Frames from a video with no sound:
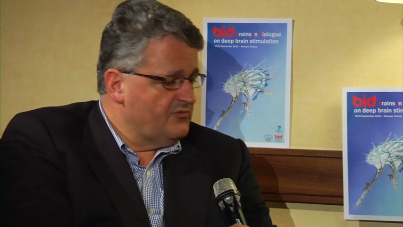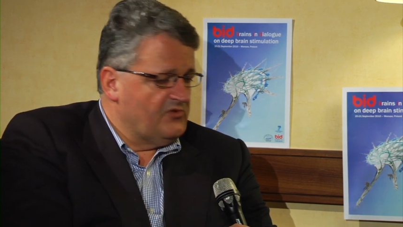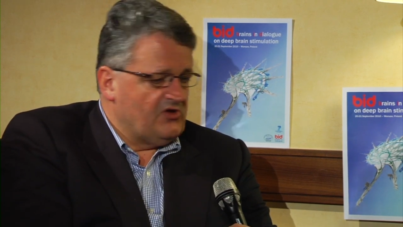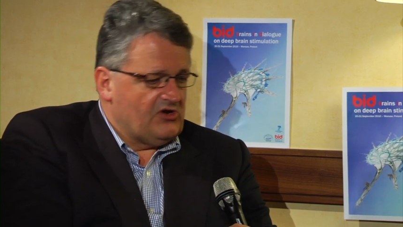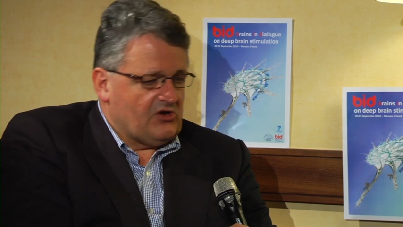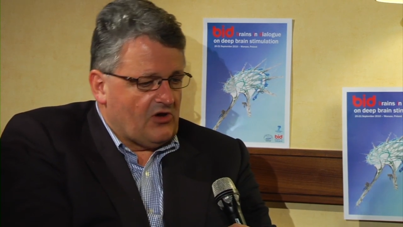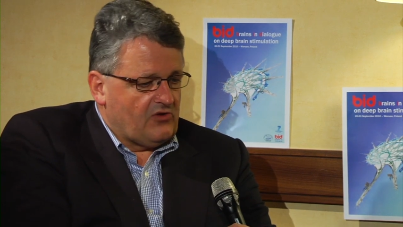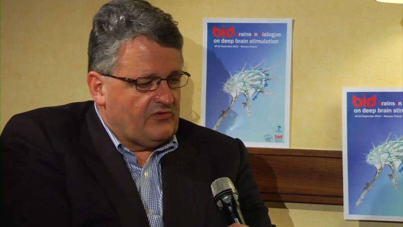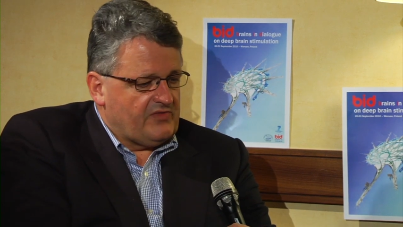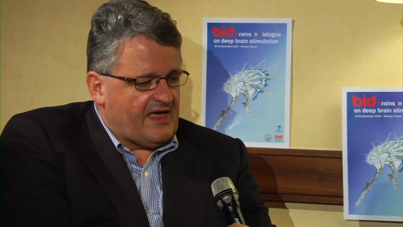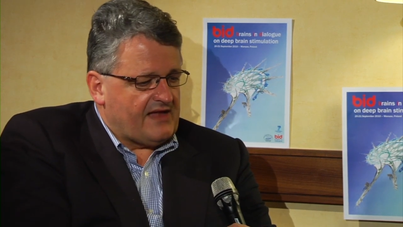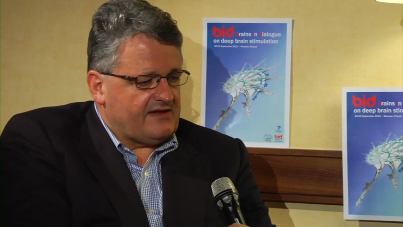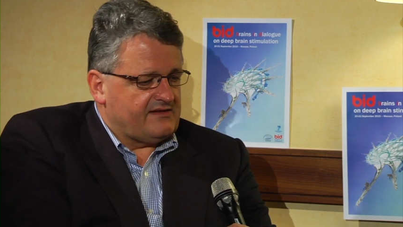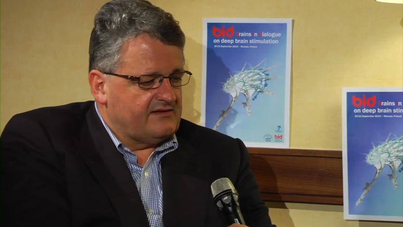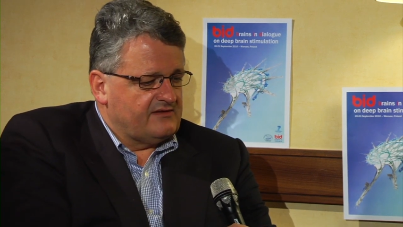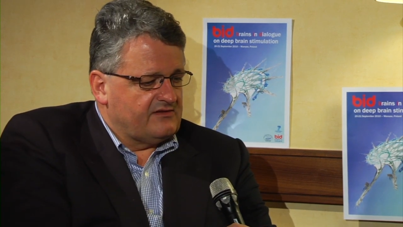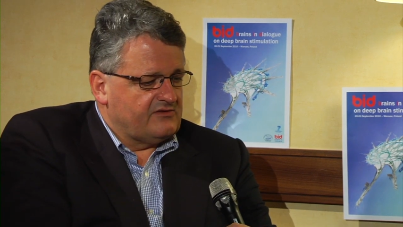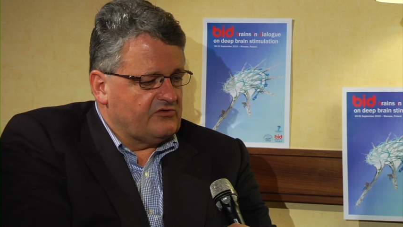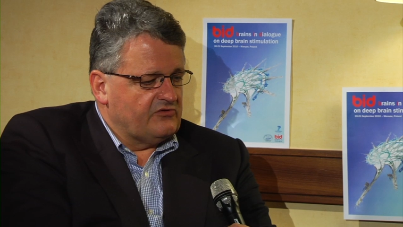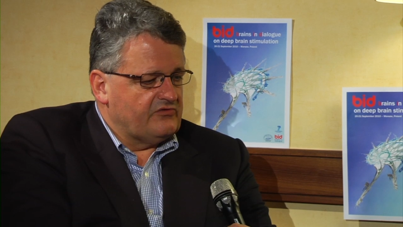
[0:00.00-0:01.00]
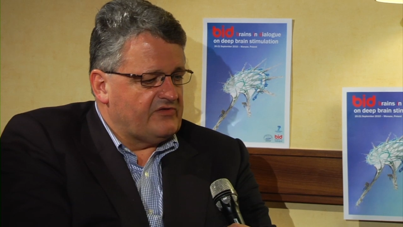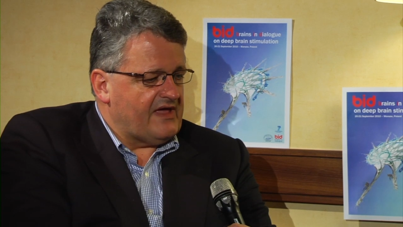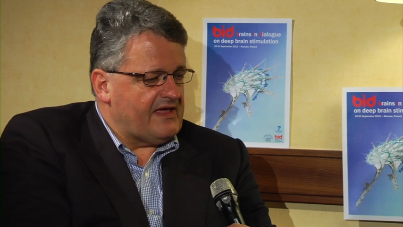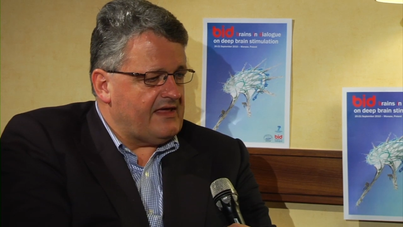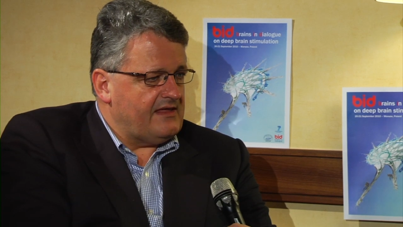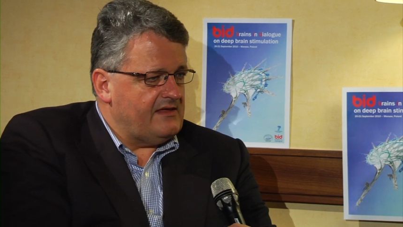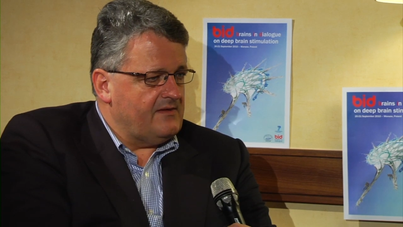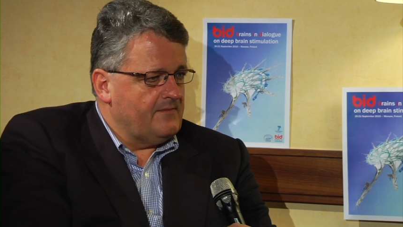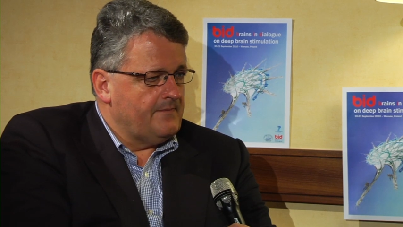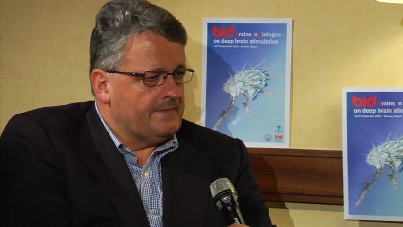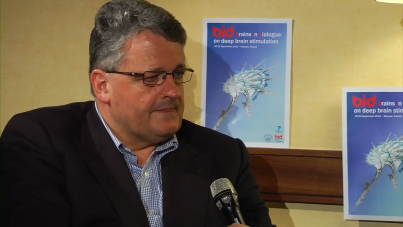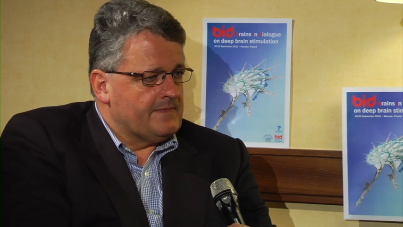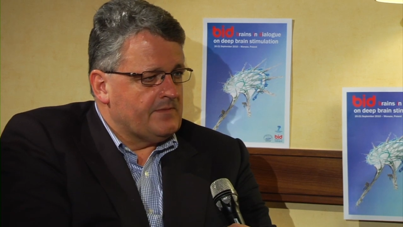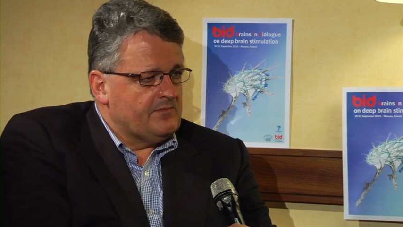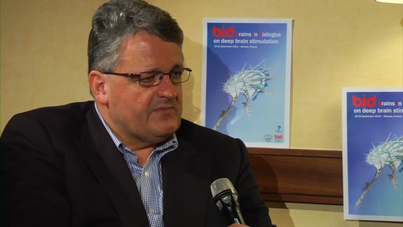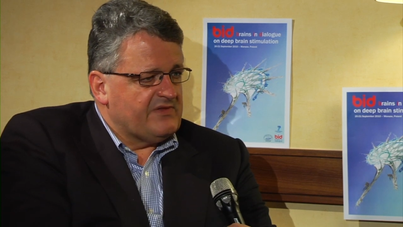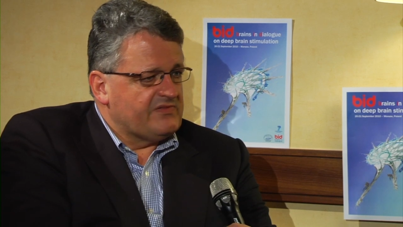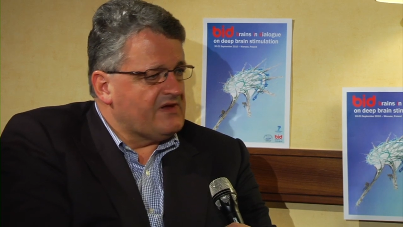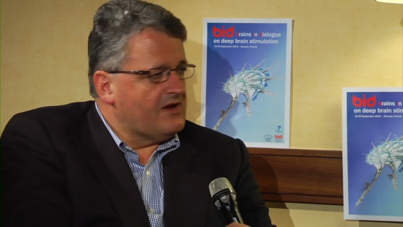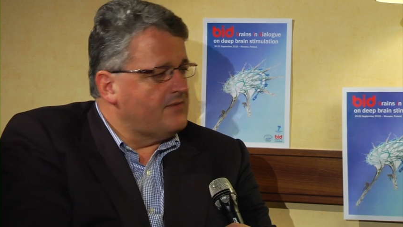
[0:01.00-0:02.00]
We know that today,
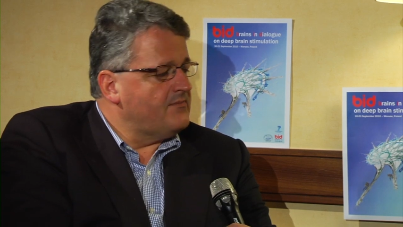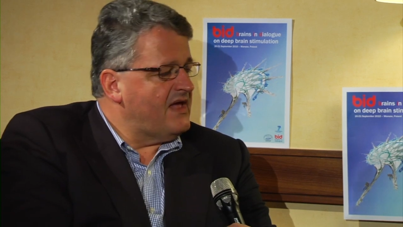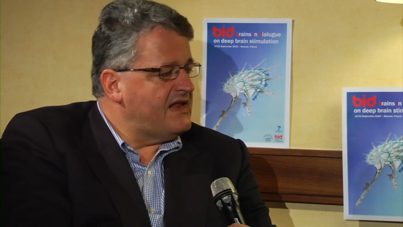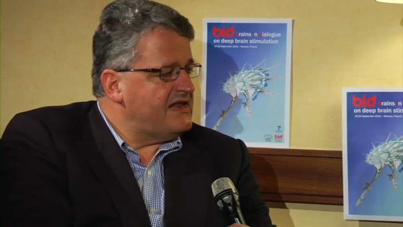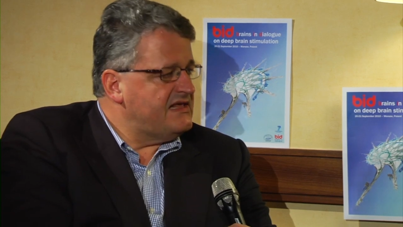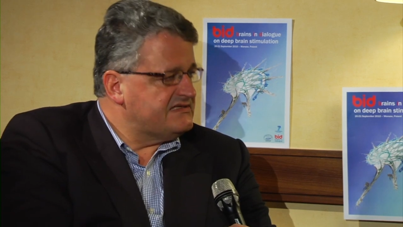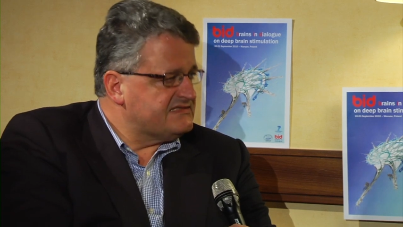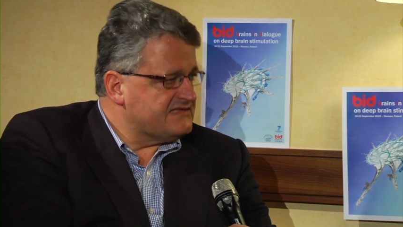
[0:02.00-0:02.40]
but there are many